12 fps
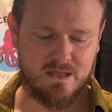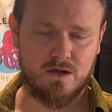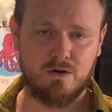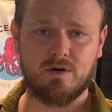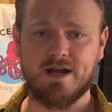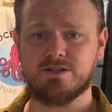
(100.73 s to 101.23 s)

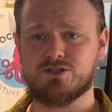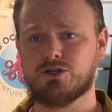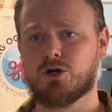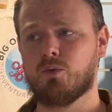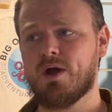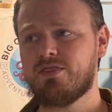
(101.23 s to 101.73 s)
Right,
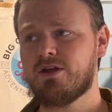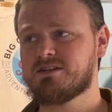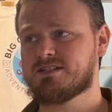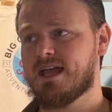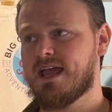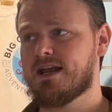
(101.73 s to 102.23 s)
so when they're
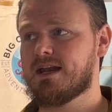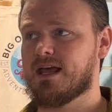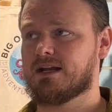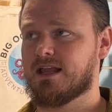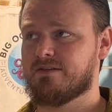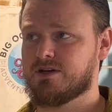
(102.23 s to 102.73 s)
10 and
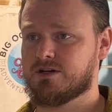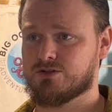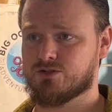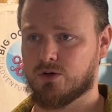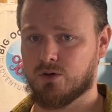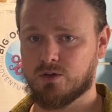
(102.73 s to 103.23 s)
11
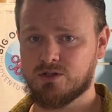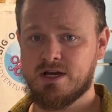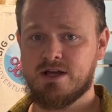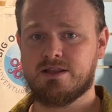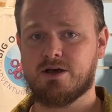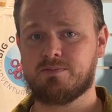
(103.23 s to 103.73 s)
years old,
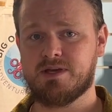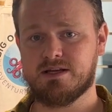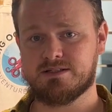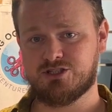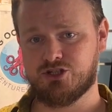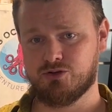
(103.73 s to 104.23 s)
they'll be
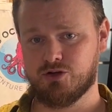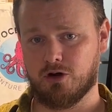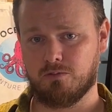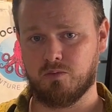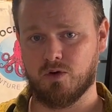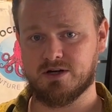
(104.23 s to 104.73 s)
a junior
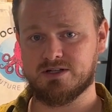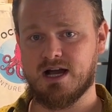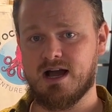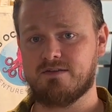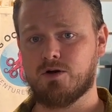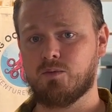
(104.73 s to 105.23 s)
open water
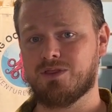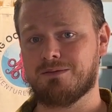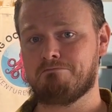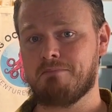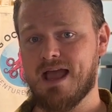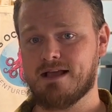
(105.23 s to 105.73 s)
diver with a
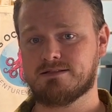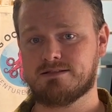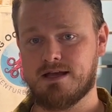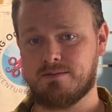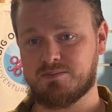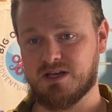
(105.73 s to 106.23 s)
max
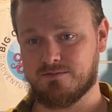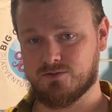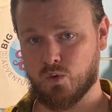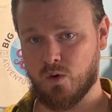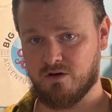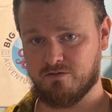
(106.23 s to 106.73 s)
depth of
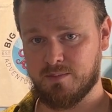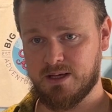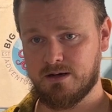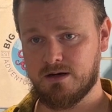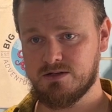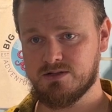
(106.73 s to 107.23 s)
12
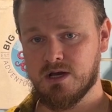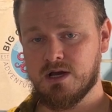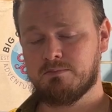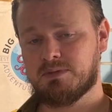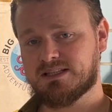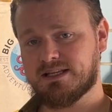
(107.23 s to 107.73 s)
meters.
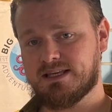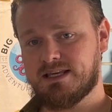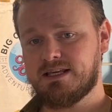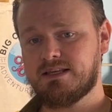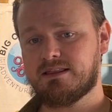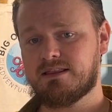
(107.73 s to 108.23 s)
But the
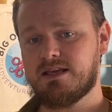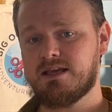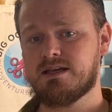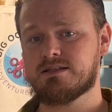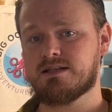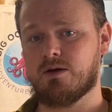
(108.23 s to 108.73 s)
key
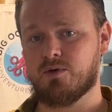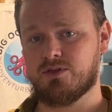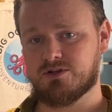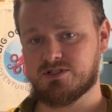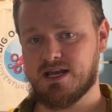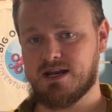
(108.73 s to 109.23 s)
thing is that when
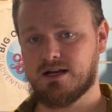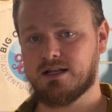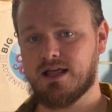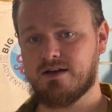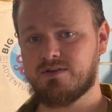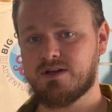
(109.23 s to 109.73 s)
they're 10 and
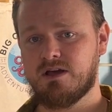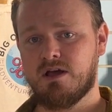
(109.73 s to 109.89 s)
11,